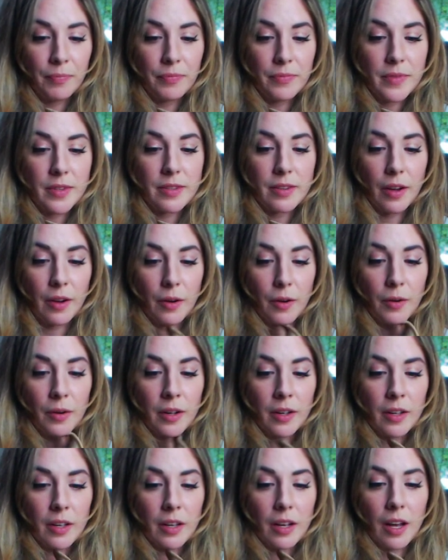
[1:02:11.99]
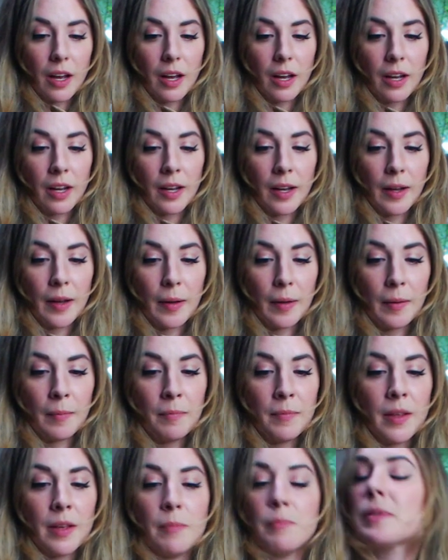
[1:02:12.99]
So
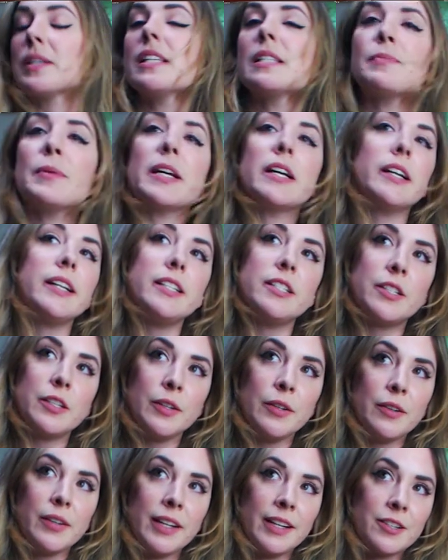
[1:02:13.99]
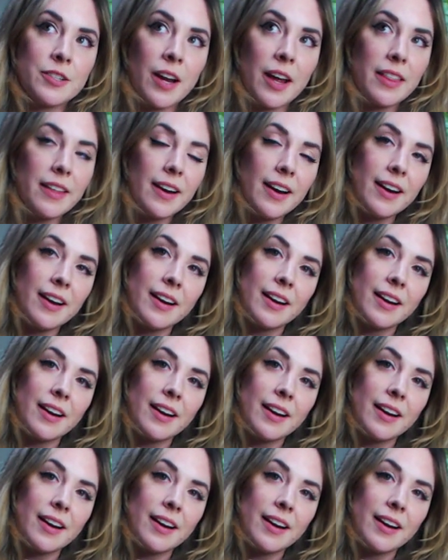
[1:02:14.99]
please be good to each other,